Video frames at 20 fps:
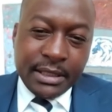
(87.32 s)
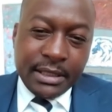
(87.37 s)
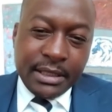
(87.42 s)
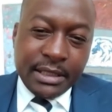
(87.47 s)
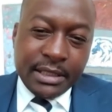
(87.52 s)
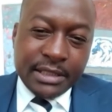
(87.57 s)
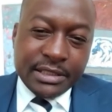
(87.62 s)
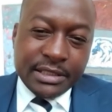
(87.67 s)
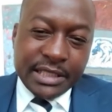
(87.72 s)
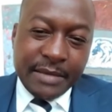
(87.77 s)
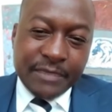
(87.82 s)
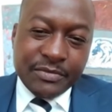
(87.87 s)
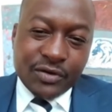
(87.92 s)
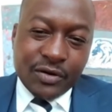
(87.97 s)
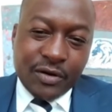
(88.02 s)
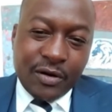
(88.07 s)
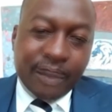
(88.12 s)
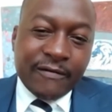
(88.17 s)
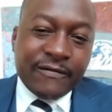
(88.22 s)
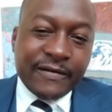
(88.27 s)
in
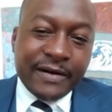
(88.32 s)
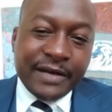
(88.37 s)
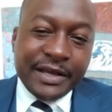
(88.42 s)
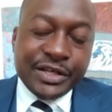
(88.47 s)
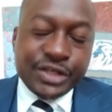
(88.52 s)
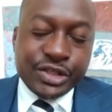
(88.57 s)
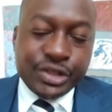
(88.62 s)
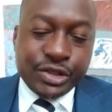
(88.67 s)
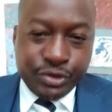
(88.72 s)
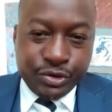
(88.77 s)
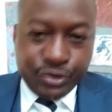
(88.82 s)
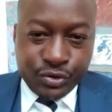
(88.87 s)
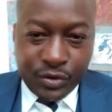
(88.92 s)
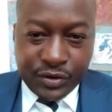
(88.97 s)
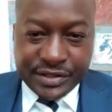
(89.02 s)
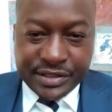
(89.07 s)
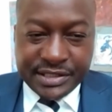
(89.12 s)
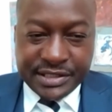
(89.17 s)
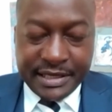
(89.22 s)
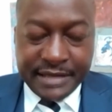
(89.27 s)
terms of its
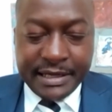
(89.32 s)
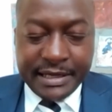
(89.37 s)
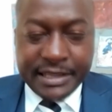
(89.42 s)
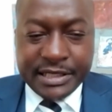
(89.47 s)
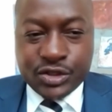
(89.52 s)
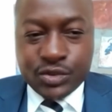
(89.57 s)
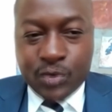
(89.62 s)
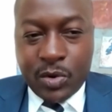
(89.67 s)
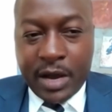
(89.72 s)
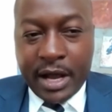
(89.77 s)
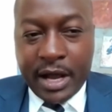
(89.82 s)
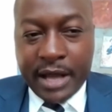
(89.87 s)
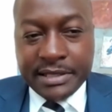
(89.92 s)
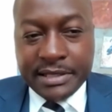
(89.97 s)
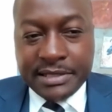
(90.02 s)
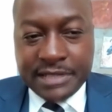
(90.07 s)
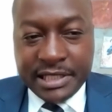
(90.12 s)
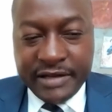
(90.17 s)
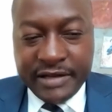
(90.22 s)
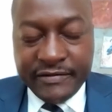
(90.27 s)
resources, and that is why
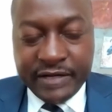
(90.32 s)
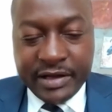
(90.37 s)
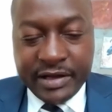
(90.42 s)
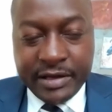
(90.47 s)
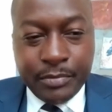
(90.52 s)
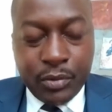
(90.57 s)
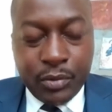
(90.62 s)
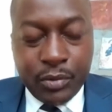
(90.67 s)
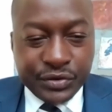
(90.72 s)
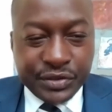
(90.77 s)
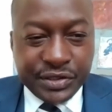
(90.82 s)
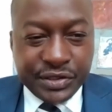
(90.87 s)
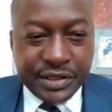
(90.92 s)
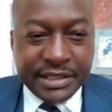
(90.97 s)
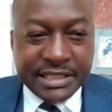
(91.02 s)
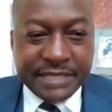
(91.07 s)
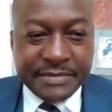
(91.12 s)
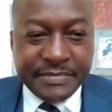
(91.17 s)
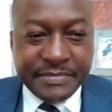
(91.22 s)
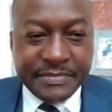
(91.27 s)
a significant
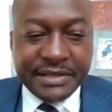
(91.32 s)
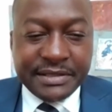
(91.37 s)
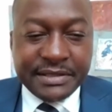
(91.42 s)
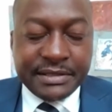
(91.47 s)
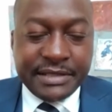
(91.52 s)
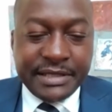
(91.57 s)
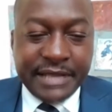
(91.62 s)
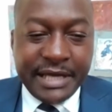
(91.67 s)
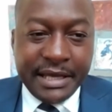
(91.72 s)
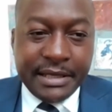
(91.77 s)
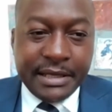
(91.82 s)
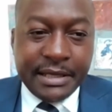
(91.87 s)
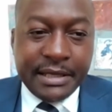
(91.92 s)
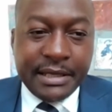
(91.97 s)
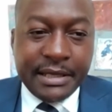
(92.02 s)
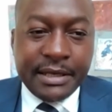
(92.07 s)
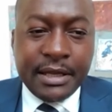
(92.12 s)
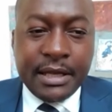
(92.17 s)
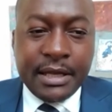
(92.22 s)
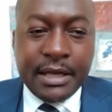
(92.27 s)
portion is being
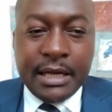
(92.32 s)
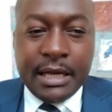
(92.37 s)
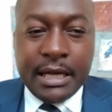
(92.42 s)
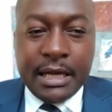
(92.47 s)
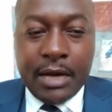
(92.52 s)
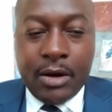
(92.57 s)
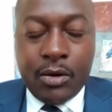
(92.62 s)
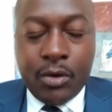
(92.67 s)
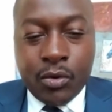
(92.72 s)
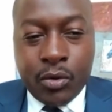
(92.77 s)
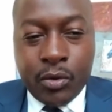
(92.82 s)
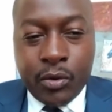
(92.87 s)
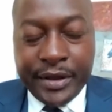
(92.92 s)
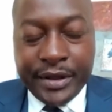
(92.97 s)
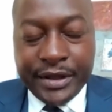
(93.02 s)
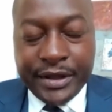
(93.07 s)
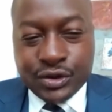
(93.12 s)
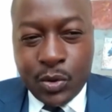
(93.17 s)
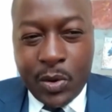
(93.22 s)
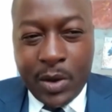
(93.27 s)
taken or
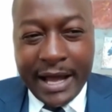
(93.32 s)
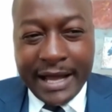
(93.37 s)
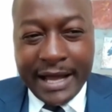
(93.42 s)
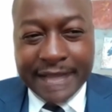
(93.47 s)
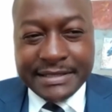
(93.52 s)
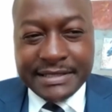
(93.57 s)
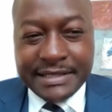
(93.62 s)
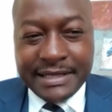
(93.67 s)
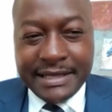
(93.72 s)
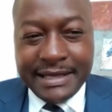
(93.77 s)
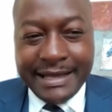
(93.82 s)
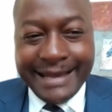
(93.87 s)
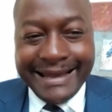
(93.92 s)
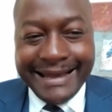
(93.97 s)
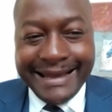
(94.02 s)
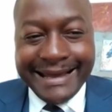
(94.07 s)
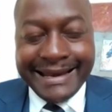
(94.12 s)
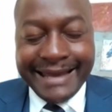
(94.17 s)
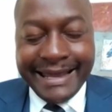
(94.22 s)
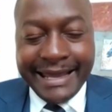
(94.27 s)
going towards
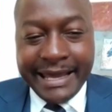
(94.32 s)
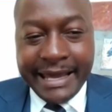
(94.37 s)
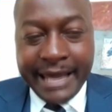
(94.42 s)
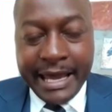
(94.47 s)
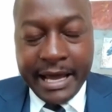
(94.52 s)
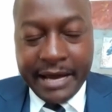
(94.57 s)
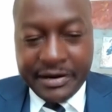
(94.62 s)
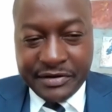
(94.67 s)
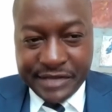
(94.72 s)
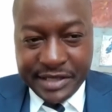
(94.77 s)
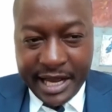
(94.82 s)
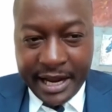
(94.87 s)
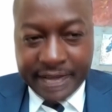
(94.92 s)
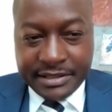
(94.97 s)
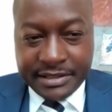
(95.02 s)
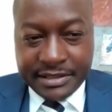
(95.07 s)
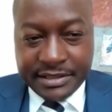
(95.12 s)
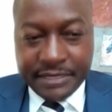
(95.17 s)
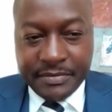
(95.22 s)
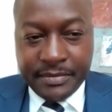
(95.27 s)
a recurrent
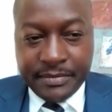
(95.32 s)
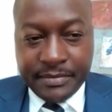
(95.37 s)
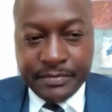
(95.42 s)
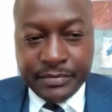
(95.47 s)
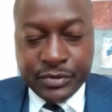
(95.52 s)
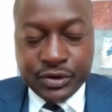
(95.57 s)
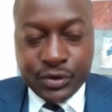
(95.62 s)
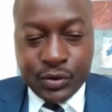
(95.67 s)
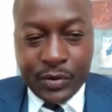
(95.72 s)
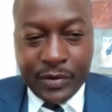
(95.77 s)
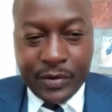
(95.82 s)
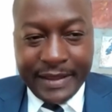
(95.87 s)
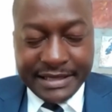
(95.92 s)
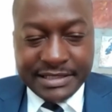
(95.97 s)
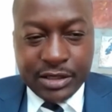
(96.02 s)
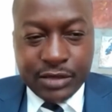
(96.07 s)
item. So that's a